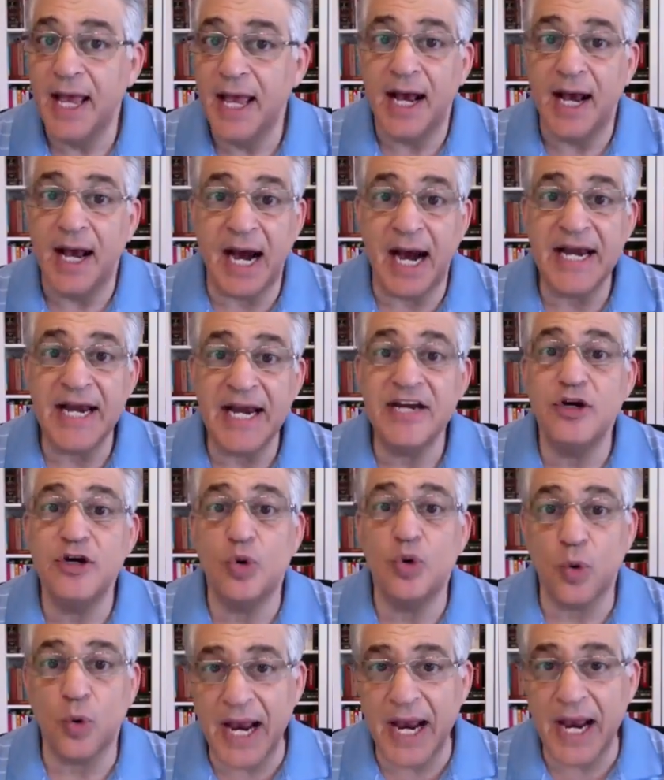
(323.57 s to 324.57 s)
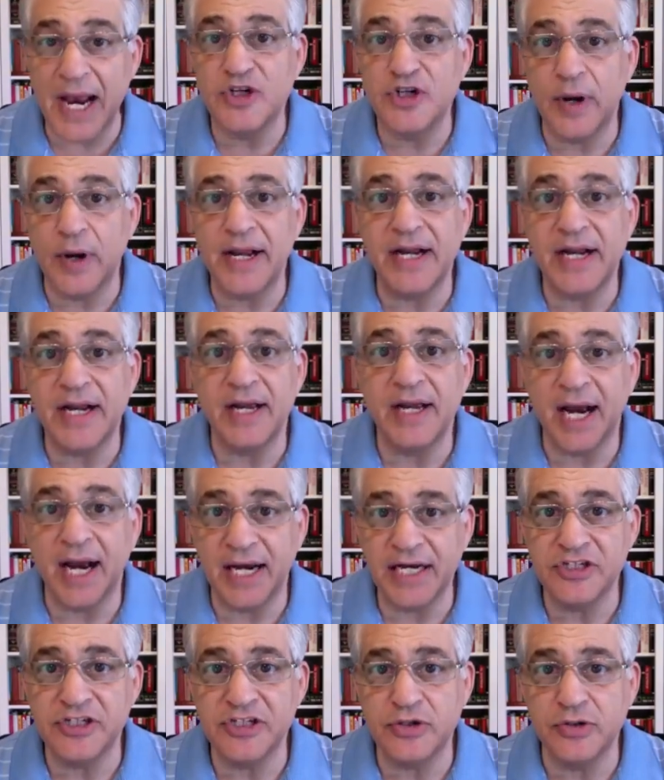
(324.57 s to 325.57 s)
I graduated high
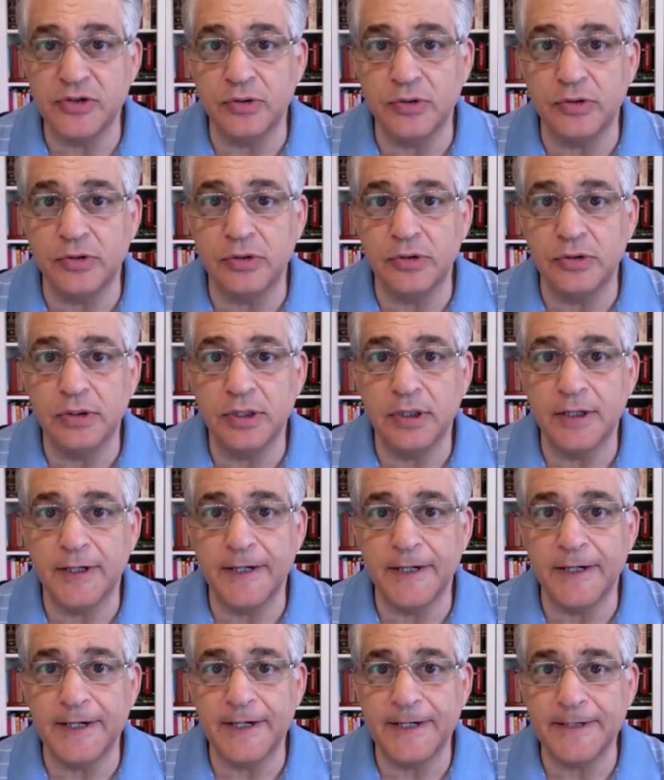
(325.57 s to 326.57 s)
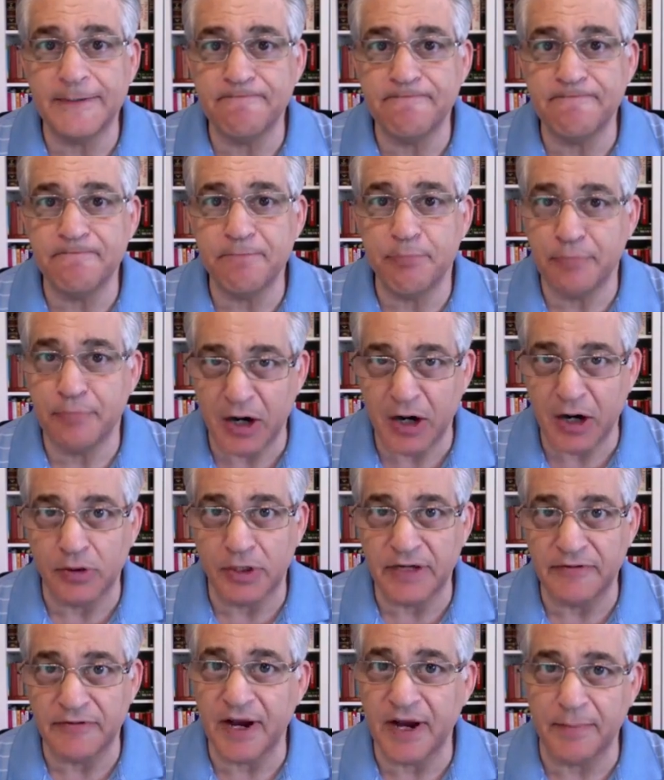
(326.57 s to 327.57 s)
school barely.
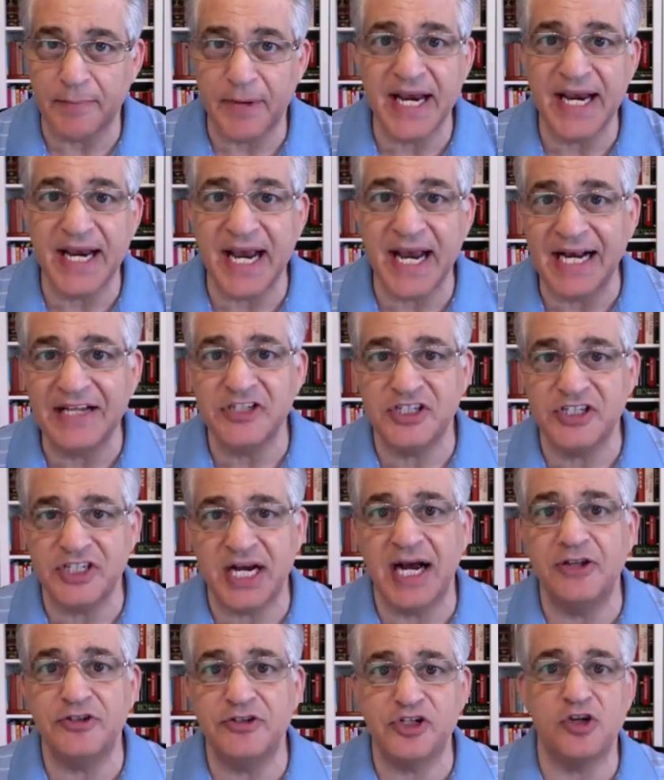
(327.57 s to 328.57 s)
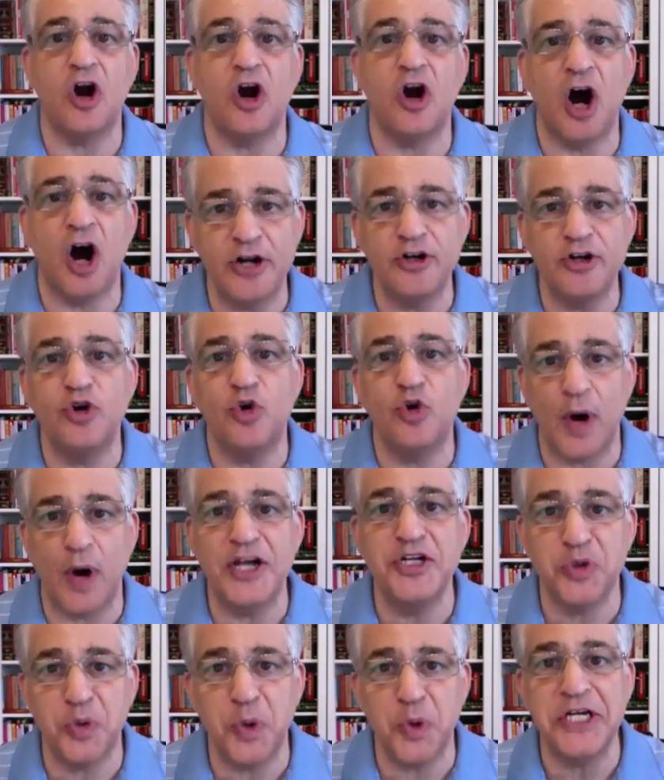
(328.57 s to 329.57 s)
In fact, my guidance counselor on
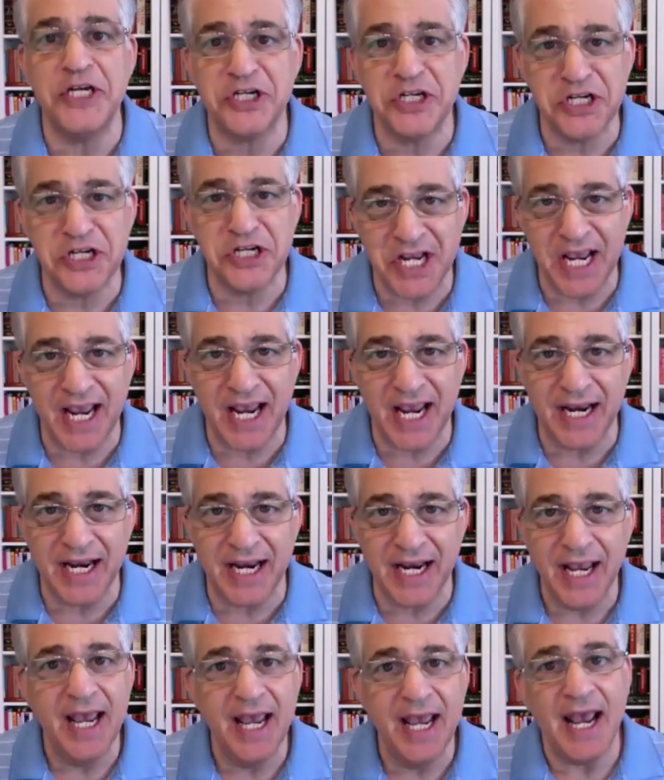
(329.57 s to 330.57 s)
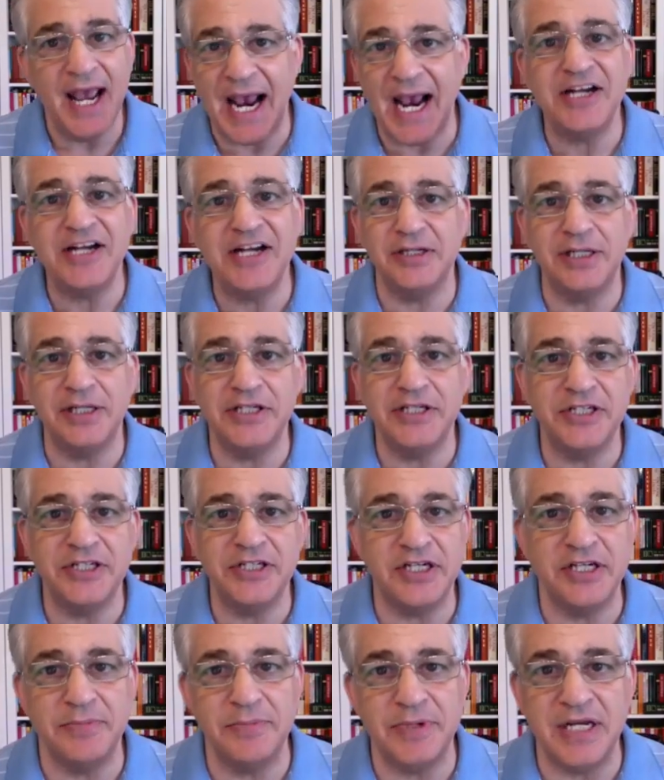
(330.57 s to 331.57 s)
graduation day actually said
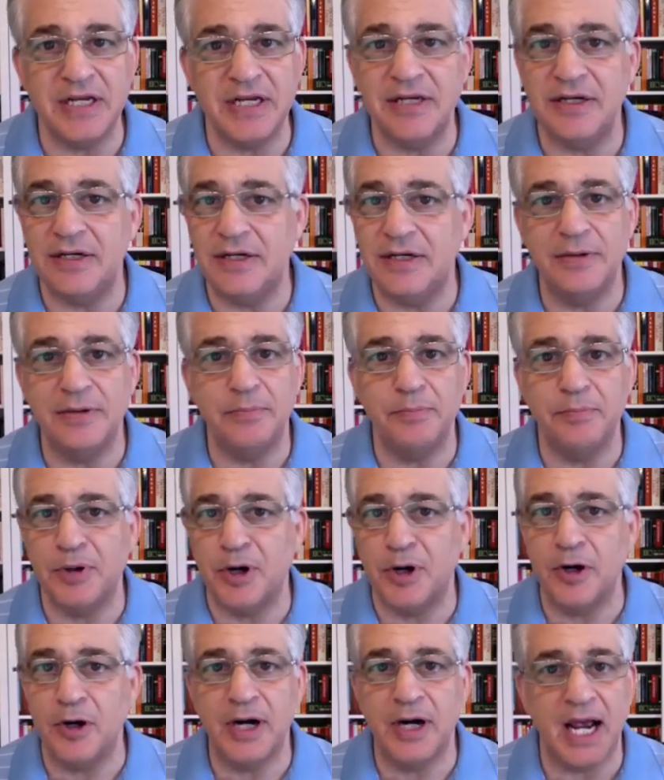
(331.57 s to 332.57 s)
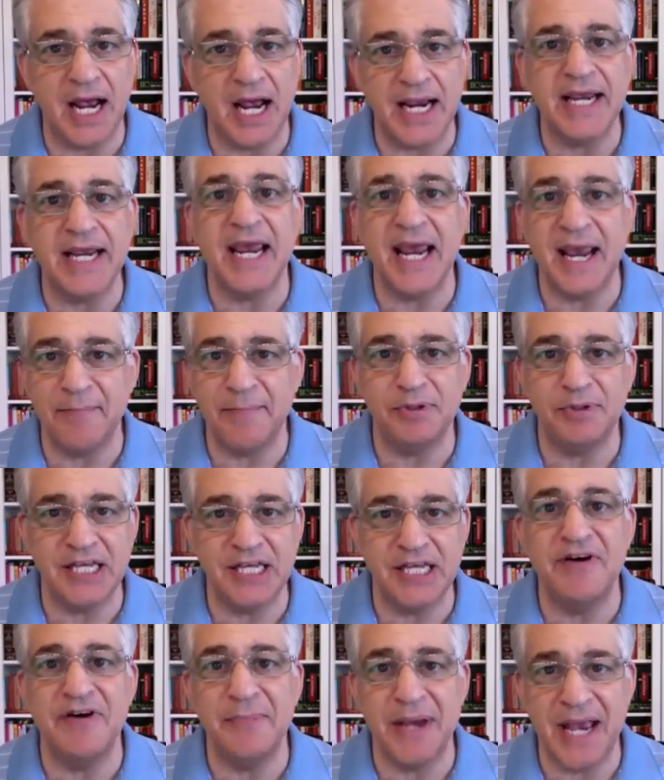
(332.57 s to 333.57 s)
to me, Burg, I can't believe
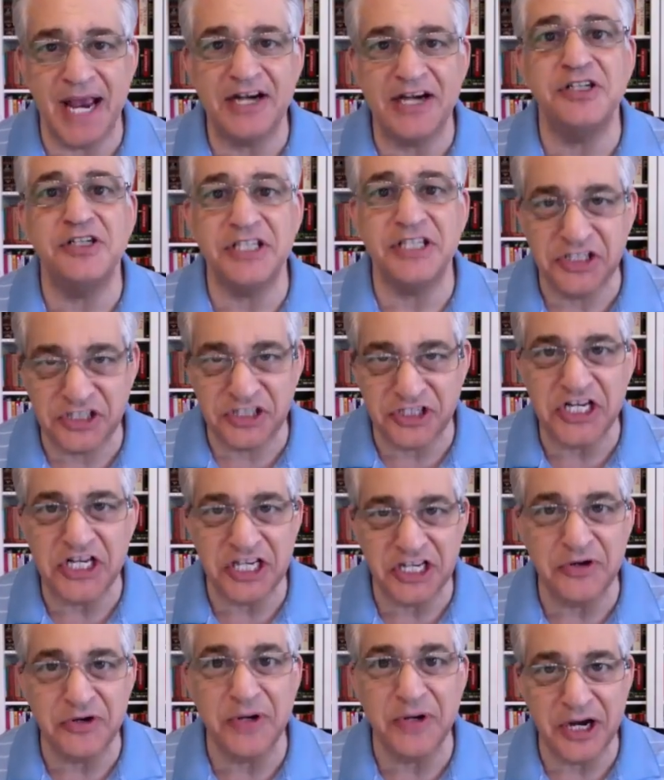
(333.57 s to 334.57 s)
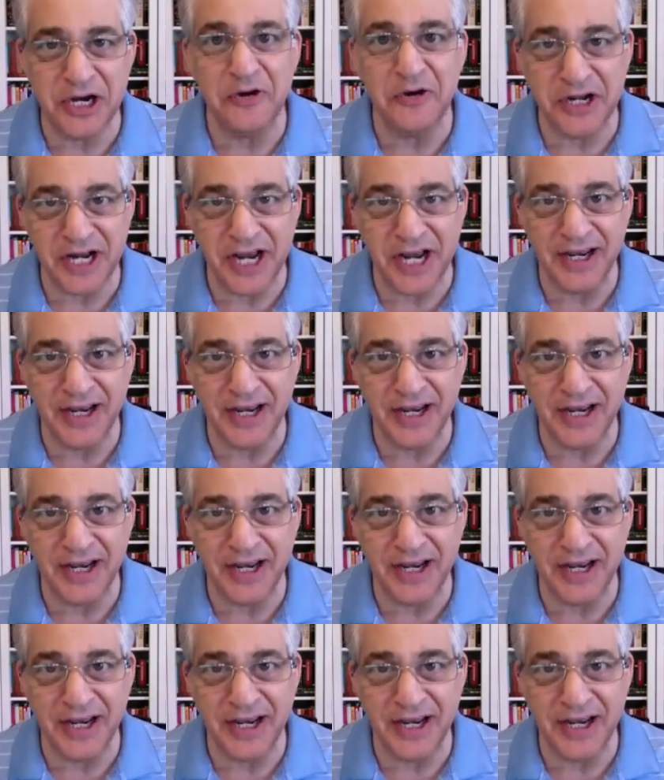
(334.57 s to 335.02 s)
I'm actually seeing you here today.